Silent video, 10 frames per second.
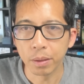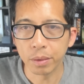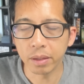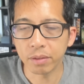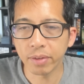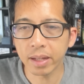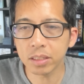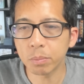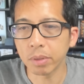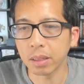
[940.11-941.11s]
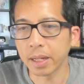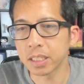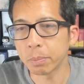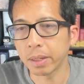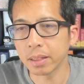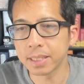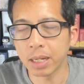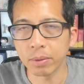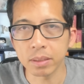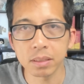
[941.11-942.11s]
The advanced Bloodline spell is now
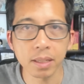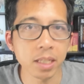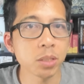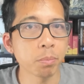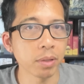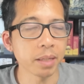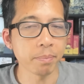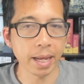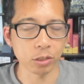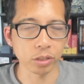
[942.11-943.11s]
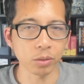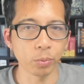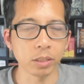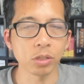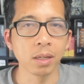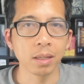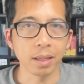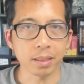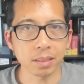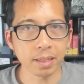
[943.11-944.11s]
Extend Blood Magic, which
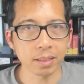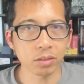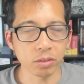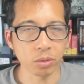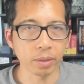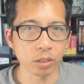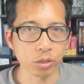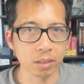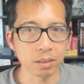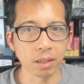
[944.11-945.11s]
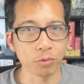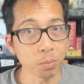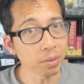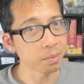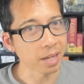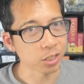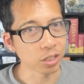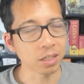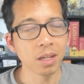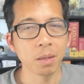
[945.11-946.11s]
extends the duration of your blood
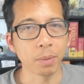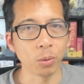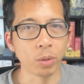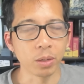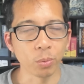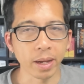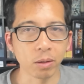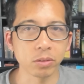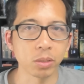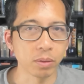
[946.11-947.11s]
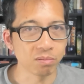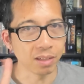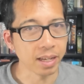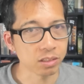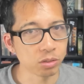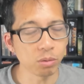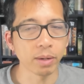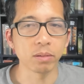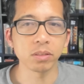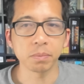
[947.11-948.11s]
magic by 1 round, so it lasts 2
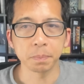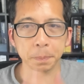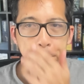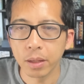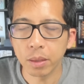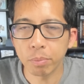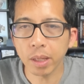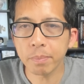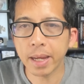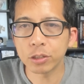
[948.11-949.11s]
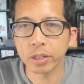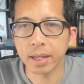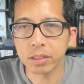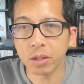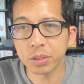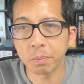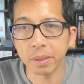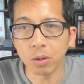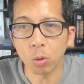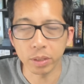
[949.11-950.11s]
rounds. The blood magic has also been
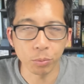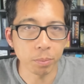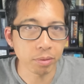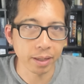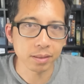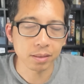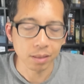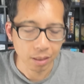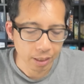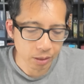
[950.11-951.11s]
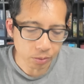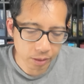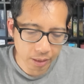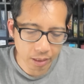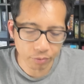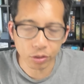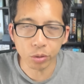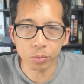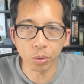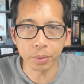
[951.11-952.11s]
wholly replaced. It used to give
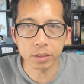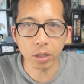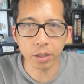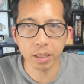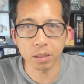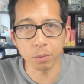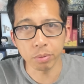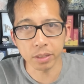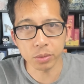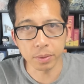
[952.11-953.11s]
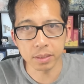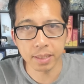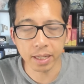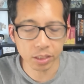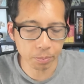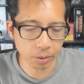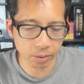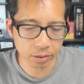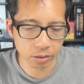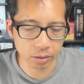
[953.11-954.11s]
you or a target a +1 status
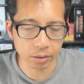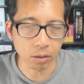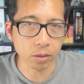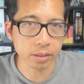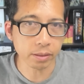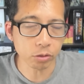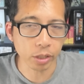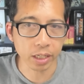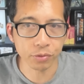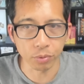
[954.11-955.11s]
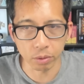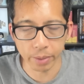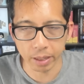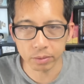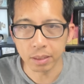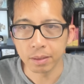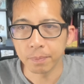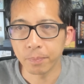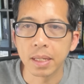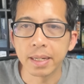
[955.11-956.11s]
bonus to all skill checks for a round.
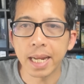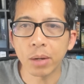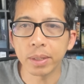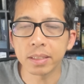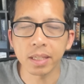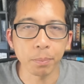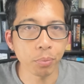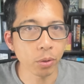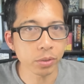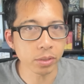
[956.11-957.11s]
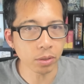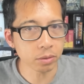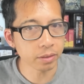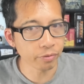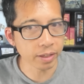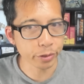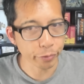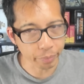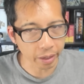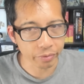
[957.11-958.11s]
Now it's a personal defensive
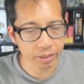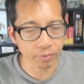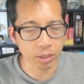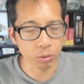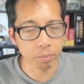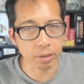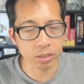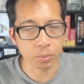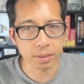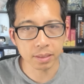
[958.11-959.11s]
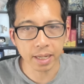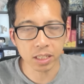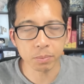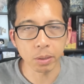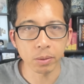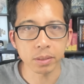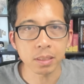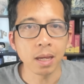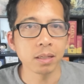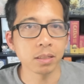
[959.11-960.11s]
buff, giving you a +1 status bonus
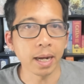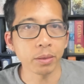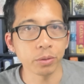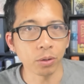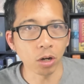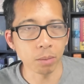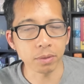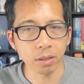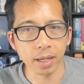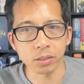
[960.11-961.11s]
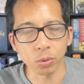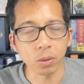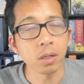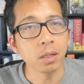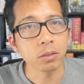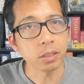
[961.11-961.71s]
to either your armor class or to